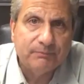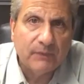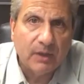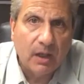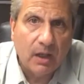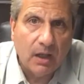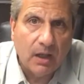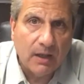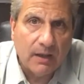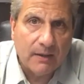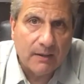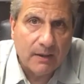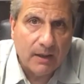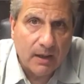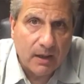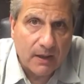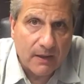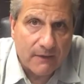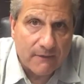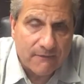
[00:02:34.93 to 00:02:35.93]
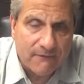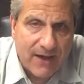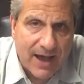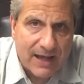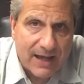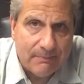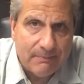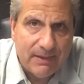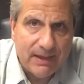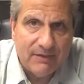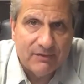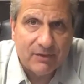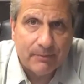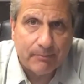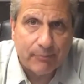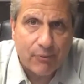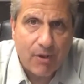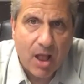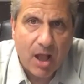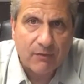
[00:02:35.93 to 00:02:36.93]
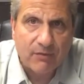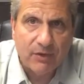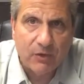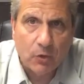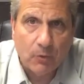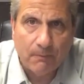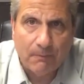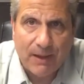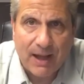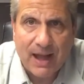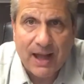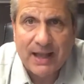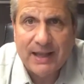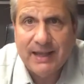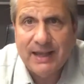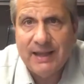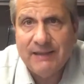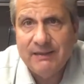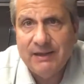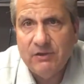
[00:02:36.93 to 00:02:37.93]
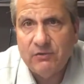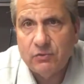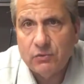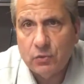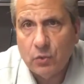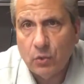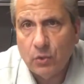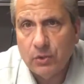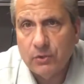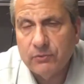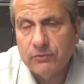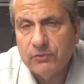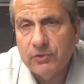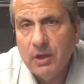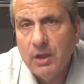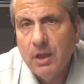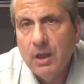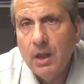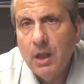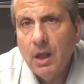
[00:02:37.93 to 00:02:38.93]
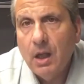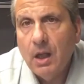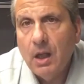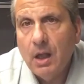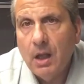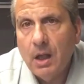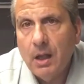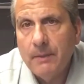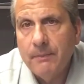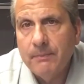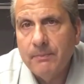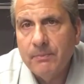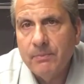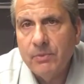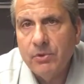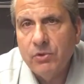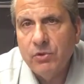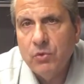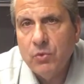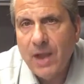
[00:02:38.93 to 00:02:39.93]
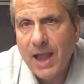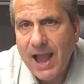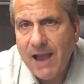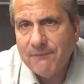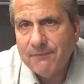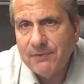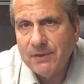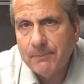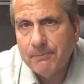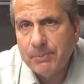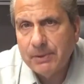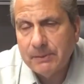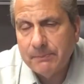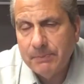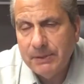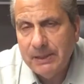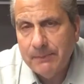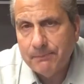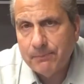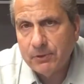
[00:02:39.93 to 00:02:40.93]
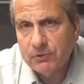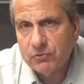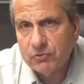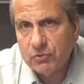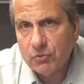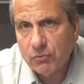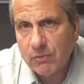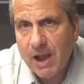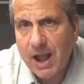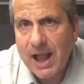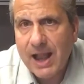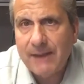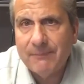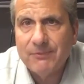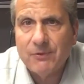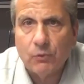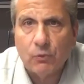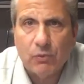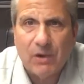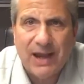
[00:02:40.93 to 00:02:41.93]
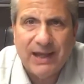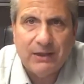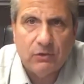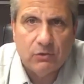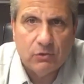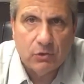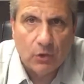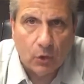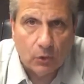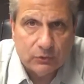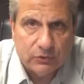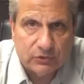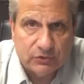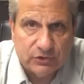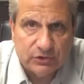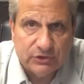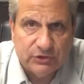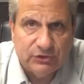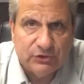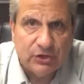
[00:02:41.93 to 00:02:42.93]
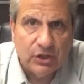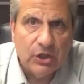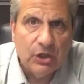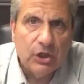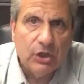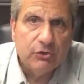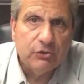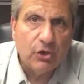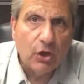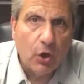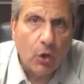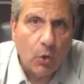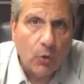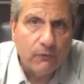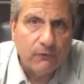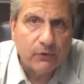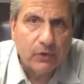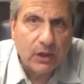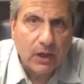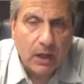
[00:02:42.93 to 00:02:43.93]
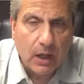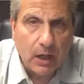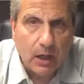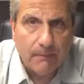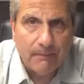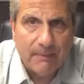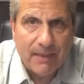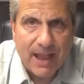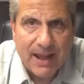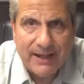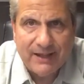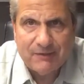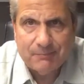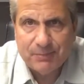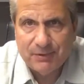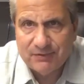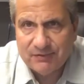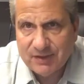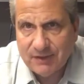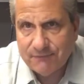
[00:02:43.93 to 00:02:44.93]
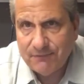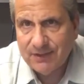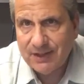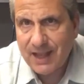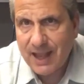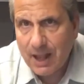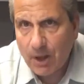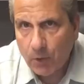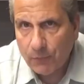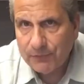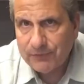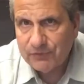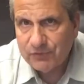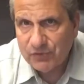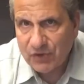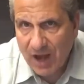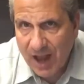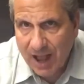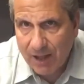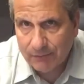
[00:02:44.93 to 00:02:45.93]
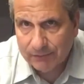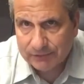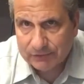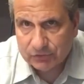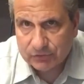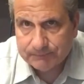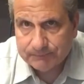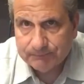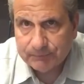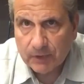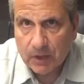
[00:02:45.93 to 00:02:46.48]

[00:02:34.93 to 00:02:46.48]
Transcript: vitamins and products that you'll buy in these stores, you have to be prescribed the right dosage to overcome any specific health challenge.